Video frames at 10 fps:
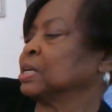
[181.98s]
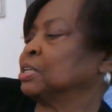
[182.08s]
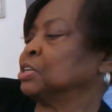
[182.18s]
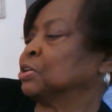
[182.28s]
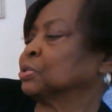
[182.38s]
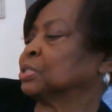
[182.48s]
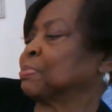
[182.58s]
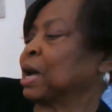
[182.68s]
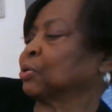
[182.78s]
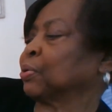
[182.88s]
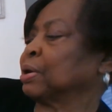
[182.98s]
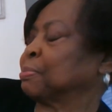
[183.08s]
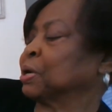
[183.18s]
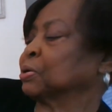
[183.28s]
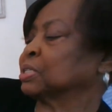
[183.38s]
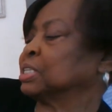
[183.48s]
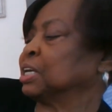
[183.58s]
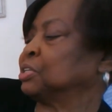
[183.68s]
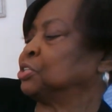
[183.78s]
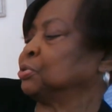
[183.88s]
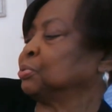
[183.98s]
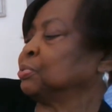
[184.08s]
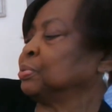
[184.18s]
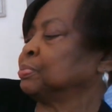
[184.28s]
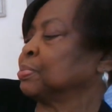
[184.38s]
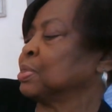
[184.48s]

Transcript: knows about Grandparents' Day too.